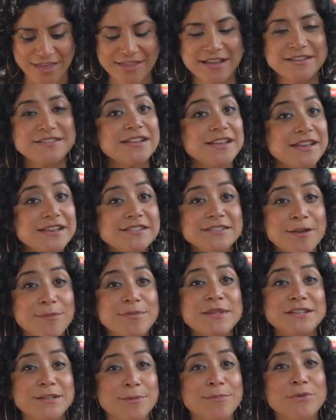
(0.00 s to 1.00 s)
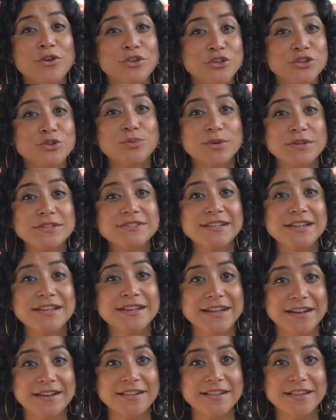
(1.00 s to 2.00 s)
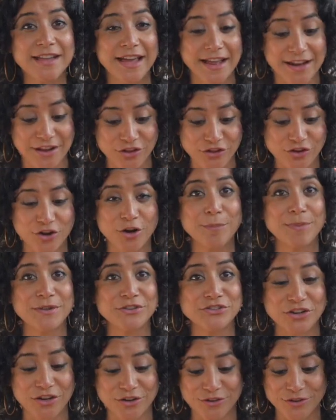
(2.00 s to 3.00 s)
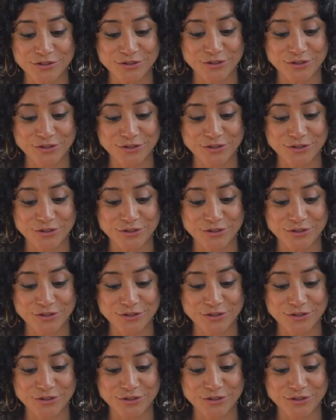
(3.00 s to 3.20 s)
This is something typical you will see in Italy and in Europe in general,